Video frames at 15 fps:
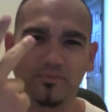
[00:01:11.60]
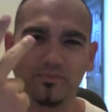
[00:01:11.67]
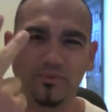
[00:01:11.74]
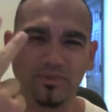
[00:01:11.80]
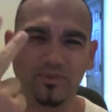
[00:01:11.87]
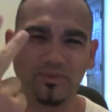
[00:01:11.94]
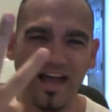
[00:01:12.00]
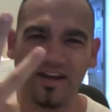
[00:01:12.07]

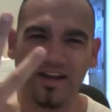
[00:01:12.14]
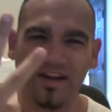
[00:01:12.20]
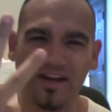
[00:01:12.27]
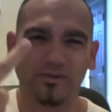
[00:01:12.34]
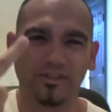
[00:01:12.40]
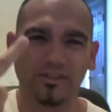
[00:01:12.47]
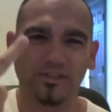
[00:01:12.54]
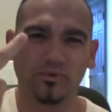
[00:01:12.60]
lack of
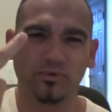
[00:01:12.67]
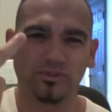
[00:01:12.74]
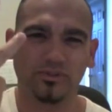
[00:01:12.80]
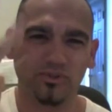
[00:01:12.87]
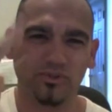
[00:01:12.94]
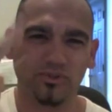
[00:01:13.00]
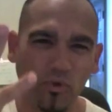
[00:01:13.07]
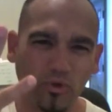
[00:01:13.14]
resources,
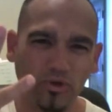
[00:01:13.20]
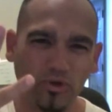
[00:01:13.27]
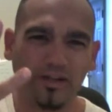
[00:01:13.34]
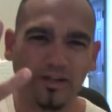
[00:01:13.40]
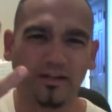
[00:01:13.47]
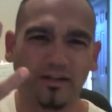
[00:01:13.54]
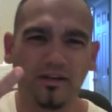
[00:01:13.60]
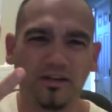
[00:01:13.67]

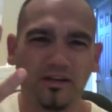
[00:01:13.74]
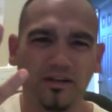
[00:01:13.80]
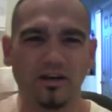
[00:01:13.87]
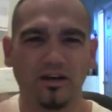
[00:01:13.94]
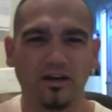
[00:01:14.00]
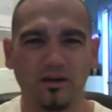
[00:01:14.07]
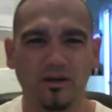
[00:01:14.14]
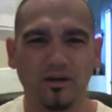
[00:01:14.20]
hoarding,
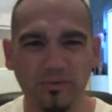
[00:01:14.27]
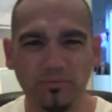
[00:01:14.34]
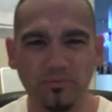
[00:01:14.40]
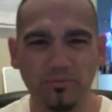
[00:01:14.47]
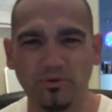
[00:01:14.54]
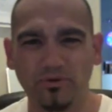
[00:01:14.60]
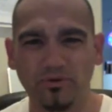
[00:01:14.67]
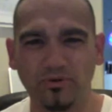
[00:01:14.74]

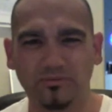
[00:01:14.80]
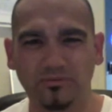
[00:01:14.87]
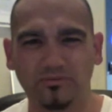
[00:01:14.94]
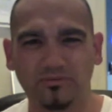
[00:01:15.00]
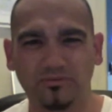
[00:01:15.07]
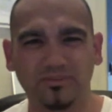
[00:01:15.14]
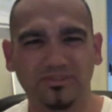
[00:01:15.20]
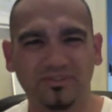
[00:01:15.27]
people
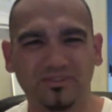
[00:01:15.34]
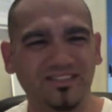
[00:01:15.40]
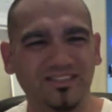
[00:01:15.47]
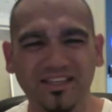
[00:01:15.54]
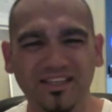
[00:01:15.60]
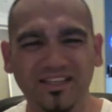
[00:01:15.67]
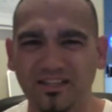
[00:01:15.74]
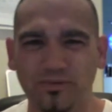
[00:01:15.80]

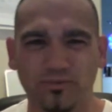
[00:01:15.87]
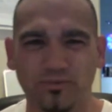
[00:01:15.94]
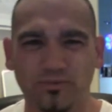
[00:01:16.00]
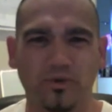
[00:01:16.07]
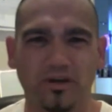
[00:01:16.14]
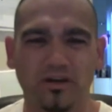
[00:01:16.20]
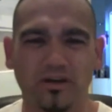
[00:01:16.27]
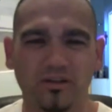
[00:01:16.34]
stealing from
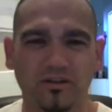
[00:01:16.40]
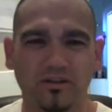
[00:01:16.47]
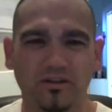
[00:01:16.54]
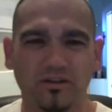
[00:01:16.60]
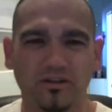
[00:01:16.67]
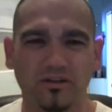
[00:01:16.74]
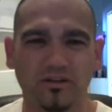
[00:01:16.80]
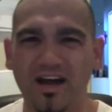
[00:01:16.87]
one another,
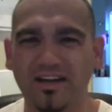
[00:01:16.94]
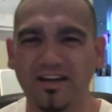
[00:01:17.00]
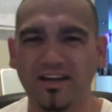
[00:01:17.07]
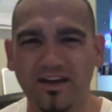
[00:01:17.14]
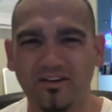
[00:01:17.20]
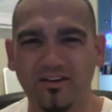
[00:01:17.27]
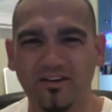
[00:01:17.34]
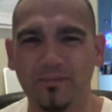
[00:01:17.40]
not
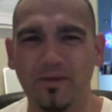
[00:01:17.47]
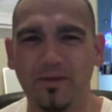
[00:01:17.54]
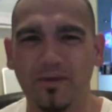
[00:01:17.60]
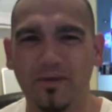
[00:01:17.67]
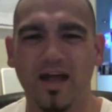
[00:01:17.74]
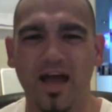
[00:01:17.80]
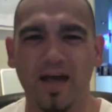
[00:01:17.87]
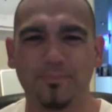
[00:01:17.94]
caring about what
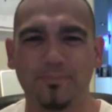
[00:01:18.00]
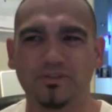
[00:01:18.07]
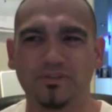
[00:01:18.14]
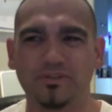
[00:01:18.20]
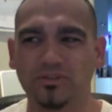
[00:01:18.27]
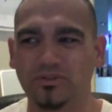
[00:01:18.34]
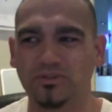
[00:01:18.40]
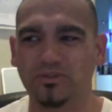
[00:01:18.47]
happens
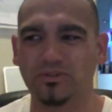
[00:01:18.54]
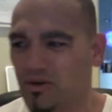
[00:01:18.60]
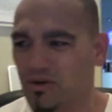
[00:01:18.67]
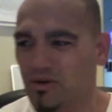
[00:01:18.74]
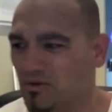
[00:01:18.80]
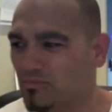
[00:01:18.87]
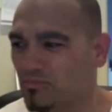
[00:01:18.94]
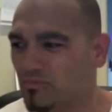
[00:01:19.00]
to you.
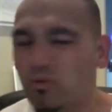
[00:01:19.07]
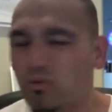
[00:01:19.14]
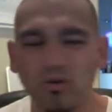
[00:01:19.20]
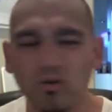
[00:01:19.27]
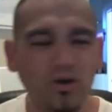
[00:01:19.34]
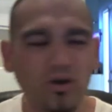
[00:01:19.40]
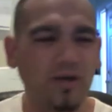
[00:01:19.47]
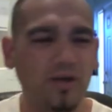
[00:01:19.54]

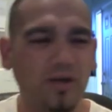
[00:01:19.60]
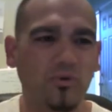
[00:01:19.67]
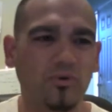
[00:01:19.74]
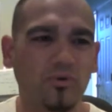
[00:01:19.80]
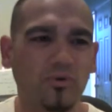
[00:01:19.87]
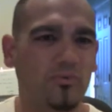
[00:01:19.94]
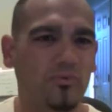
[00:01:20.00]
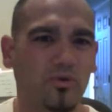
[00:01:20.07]
More and more
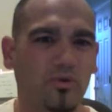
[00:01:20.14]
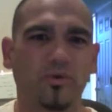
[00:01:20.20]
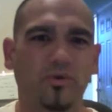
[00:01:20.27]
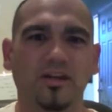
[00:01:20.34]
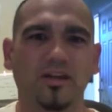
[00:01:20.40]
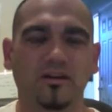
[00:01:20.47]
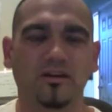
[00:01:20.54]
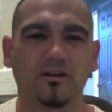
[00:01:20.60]
and more we
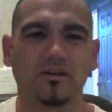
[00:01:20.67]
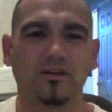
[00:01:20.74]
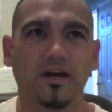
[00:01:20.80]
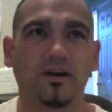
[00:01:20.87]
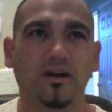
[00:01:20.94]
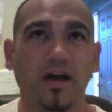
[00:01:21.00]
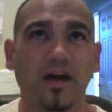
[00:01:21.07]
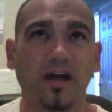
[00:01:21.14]
hear
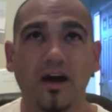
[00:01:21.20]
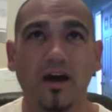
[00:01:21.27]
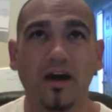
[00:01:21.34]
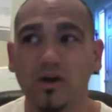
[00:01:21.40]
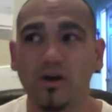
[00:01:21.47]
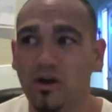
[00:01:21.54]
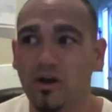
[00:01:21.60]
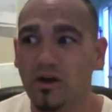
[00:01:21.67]
about how,
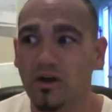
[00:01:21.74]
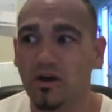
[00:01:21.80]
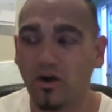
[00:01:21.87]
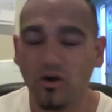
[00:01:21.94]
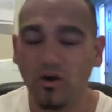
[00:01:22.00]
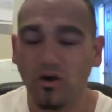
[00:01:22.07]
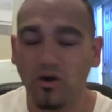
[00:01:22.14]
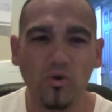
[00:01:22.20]

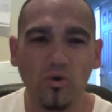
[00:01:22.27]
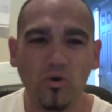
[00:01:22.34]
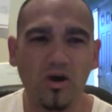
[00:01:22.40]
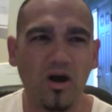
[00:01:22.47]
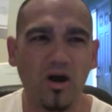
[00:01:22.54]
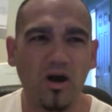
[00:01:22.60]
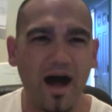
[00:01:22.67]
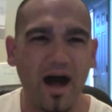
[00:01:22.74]
oh,
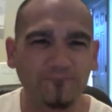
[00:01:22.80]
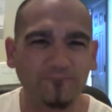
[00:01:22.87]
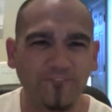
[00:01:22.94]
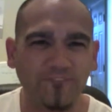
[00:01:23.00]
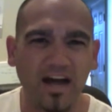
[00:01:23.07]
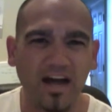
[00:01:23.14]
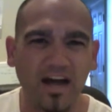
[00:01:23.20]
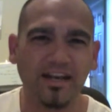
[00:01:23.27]
I'm
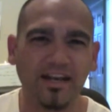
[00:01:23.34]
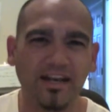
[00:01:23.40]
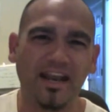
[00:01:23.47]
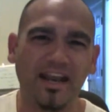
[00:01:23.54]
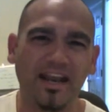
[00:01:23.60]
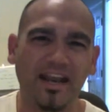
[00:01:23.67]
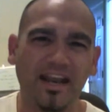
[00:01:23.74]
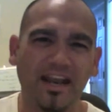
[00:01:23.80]
fine and
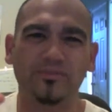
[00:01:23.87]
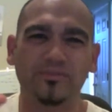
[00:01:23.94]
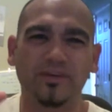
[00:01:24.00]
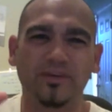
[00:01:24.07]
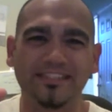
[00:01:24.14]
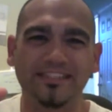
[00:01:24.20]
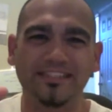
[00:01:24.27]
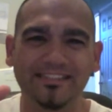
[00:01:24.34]
I don't give a
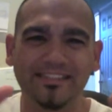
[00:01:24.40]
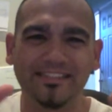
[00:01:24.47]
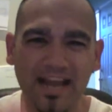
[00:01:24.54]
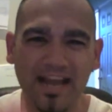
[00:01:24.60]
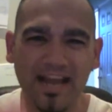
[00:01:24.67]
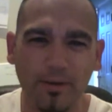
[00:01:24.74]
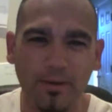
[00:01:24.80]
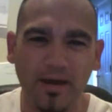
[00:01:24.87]

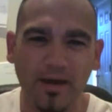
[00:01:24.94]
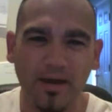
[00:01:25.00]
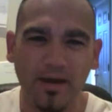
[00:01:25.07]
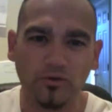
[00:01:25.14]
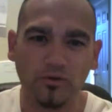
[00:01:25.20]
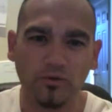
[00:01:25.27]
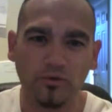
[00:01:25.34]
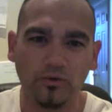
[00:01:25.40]
damn about
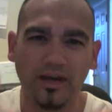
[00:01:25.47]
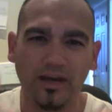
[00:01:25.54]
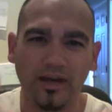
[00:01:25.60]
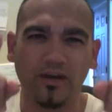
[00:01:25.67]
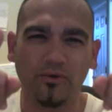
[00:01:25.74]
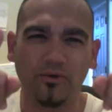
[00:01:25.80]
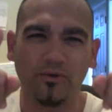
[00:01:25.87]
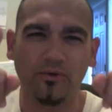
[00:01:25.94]
you and I
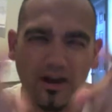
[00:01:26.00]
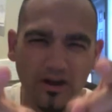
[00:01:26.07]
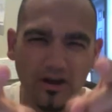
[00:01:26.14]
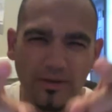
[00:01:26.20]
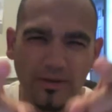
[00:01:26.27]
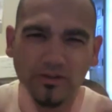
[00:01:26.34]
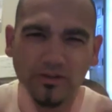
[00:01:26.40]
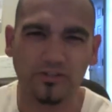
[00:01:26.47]
don't care
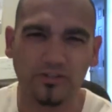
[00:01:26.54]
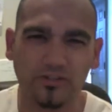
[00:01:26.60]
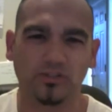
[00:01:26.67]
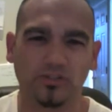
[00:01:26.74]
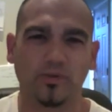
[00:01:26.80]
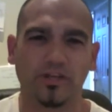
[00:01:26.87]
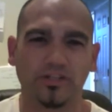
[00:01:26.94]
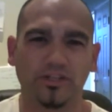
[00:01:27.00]
about your
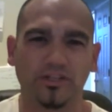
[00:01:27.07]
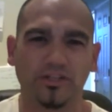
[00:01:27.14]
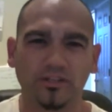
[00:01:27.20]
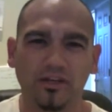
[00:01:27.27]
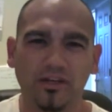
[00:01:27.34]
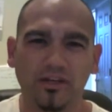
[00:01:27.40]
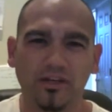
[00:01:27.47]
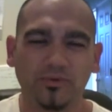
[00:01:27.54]
situation.
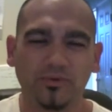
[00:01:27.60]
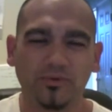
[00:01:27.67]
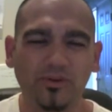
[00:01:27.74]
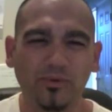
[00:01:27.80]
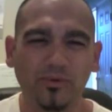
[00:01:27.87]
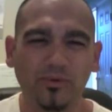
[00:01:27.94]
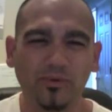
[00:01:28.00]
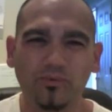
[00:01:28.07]
Well, you know
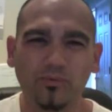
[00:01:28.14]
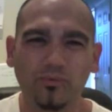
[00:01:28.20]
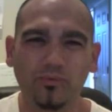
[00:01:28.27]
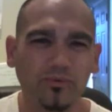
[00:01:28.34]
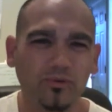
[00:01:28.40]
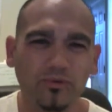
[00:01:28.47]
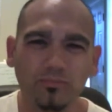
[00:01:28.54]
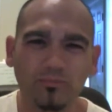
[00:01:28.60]
what? We
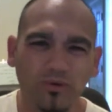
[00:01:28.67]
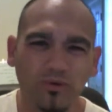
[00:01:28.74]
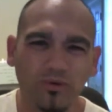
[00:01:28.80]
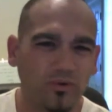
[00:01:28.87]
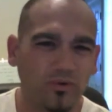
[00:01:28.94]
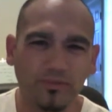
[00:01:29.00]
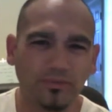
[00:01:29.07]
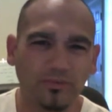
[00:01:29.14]
weren't
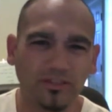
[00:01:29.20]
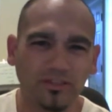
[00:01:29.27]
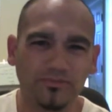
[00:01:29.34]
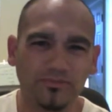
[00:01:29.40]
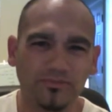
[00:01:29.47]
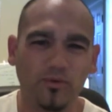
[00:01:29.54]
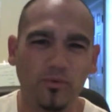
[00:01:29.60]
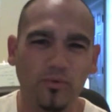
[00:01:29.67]
programmed to live
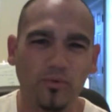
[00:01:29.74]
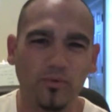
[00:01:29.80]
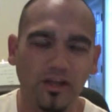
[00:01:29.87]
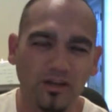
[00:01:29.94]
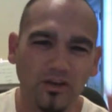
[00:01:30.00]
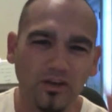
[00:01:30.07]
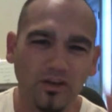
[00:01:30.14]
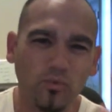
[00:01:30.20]
that way.
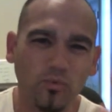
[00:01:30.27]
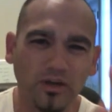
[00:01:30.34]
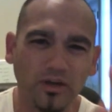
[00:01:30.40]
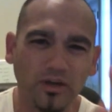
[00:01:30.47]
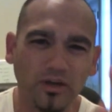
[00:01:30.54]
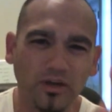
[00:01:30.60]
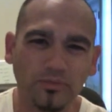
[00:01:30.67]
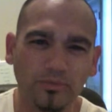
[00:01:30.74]
No one
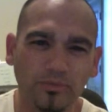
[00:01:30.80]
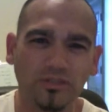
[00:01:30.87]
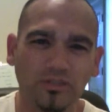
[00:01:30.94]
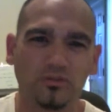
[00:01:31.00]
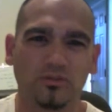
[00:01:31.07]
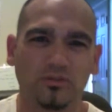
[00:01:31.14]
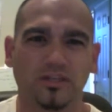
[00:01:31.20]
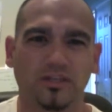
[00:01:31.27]
human can do
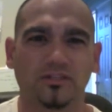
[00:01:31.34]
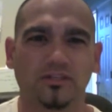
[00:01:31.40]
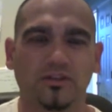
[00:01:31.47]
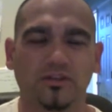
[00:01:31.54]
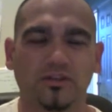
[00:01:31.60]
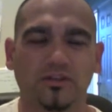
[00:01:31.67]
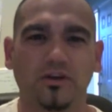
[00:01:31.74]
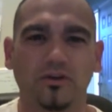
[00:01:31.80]
things on
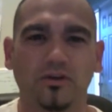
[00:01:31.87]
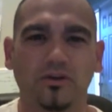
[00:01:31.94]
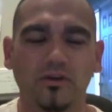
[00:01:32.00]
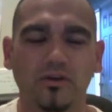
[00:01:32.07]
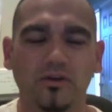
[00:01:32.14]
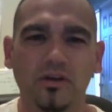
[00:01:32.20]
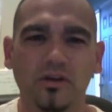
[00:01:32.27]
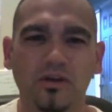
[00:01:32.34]
their own.
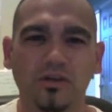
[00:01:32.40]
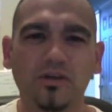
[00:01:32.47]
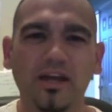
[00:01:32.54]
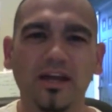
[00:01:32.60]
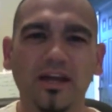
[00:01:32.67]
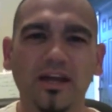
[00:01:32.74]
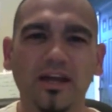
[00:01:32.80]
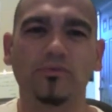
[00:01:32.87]
You
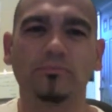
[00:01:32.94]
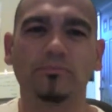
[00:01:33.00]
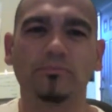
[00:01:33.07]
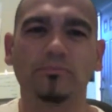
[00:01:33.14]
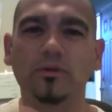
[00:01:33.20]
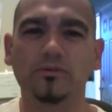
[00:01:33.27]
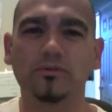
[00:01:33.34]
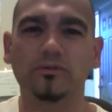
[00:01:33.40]
can't have a
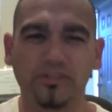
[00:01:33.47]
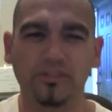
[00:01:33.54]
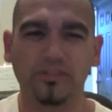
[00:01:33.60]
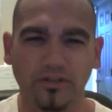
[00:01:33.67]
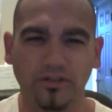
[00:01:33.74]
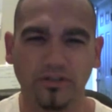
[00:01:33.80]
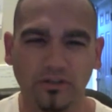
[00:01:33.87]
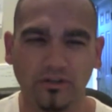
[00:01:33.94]
bowl of
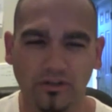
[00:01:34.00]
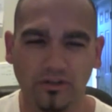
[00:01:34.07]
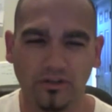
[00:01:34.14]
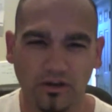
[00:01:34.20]
cereal on